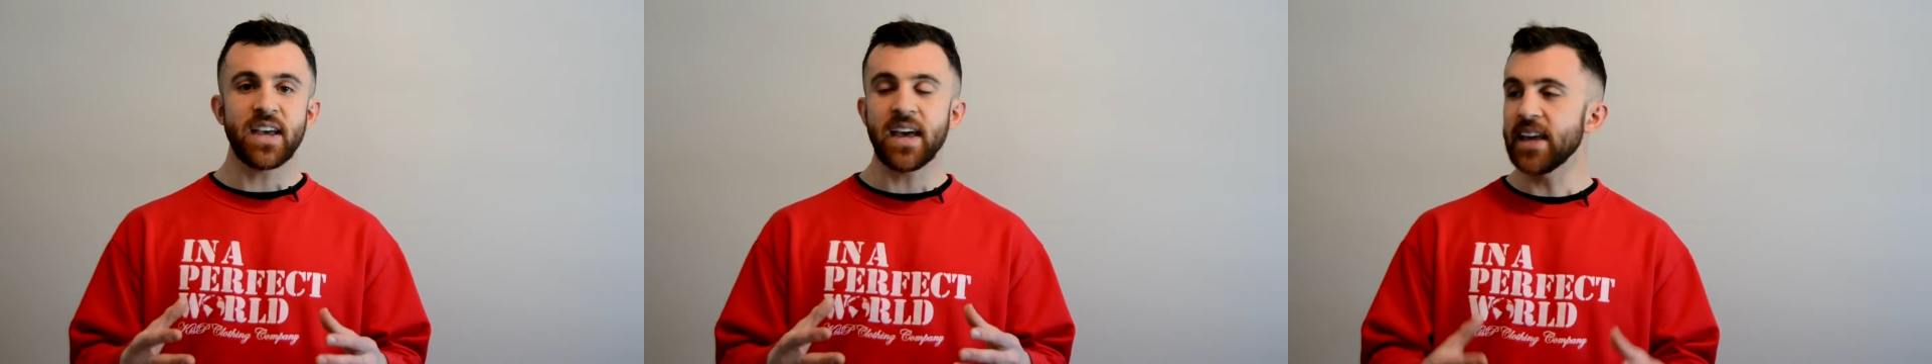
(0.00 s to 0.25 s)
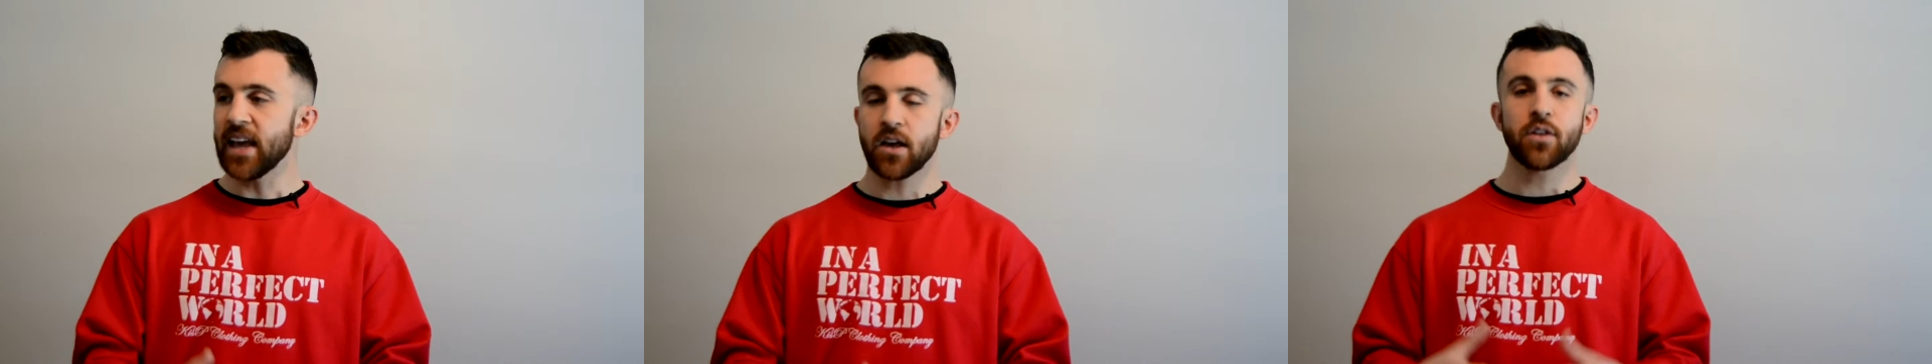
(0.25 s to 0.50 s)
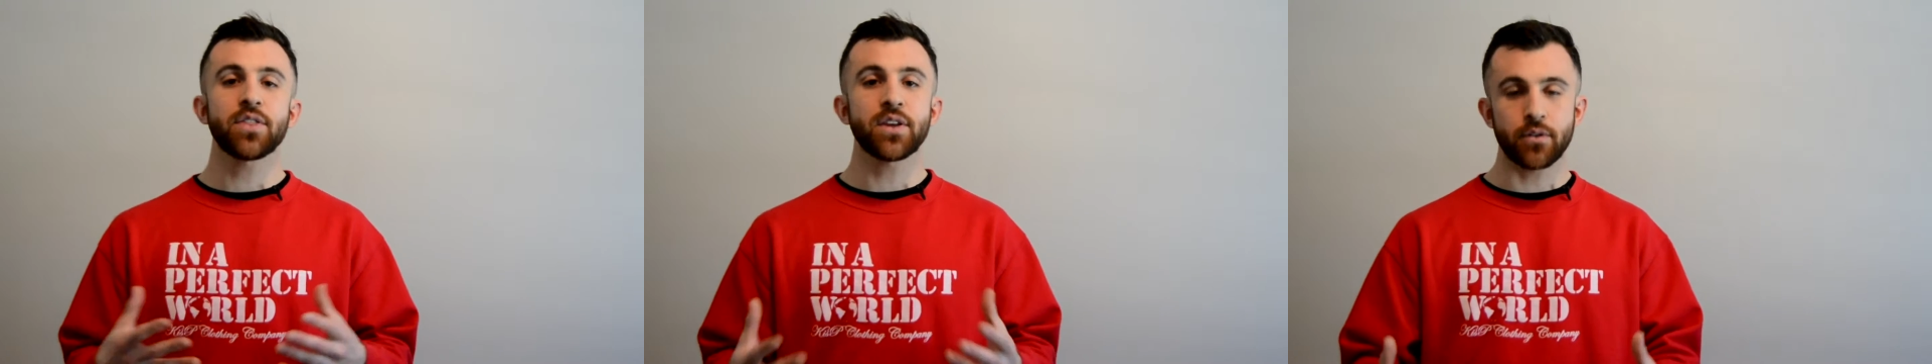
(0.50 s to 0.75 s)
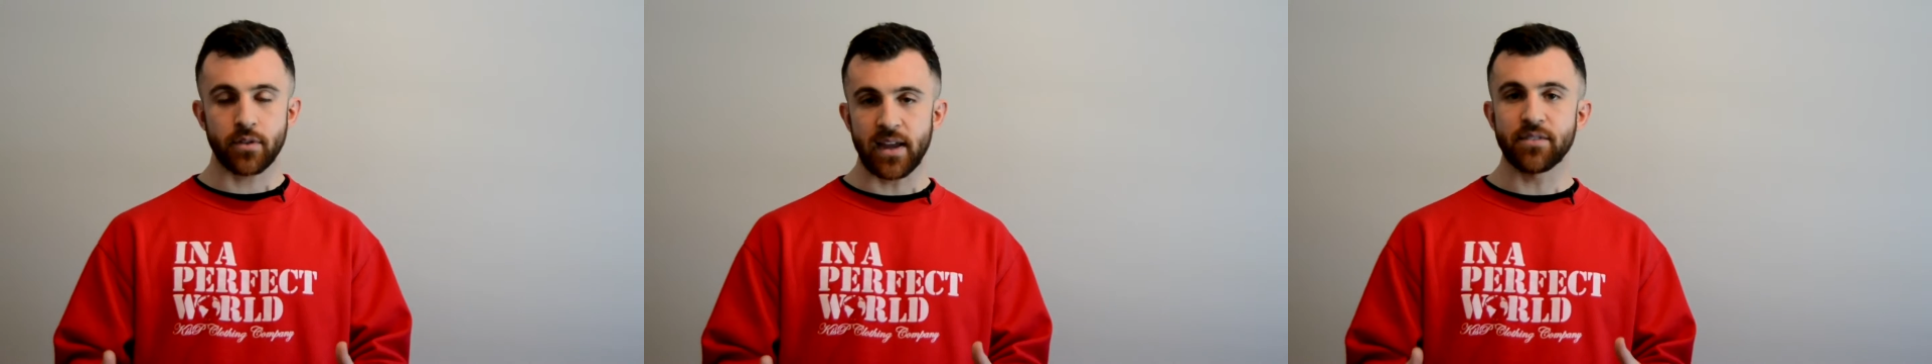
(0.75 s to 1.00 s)
a
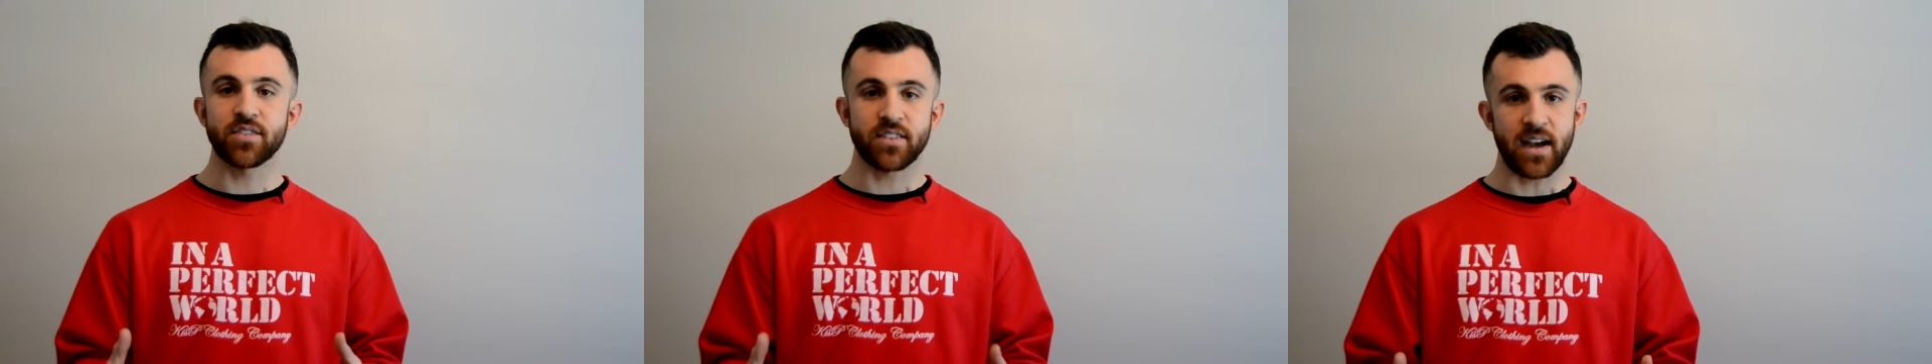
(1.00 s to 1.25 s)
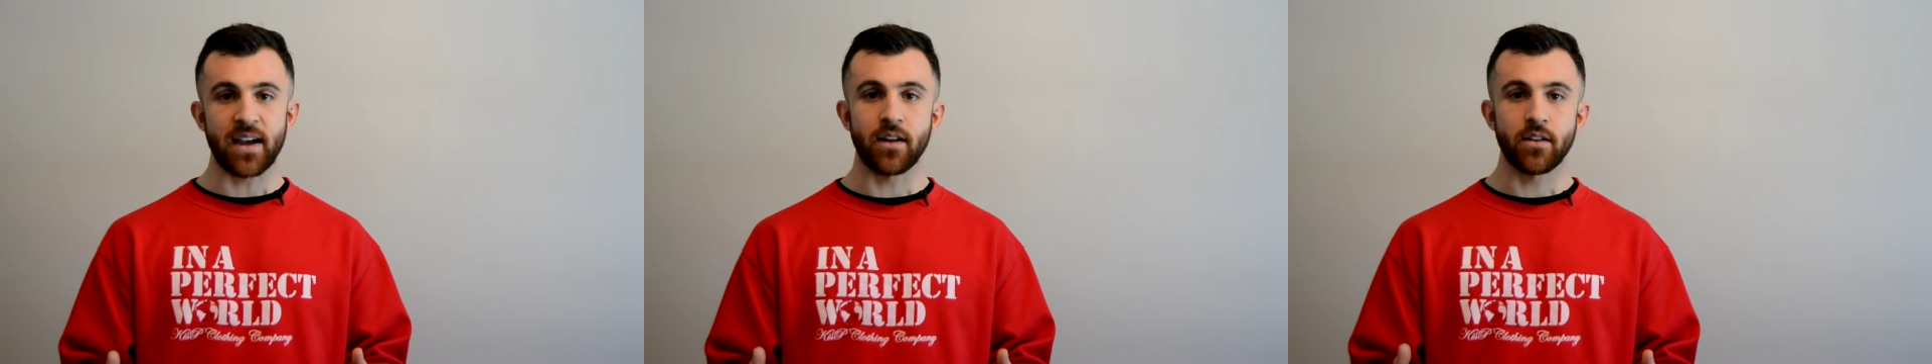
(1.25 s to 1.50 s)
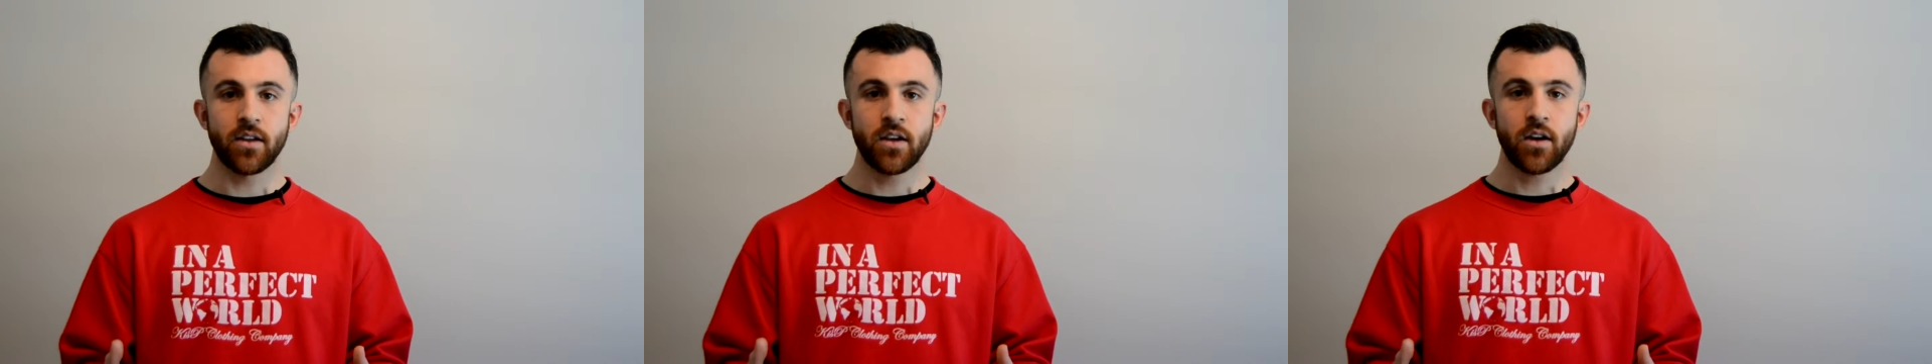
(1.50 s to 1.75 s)
healthier lifestyle,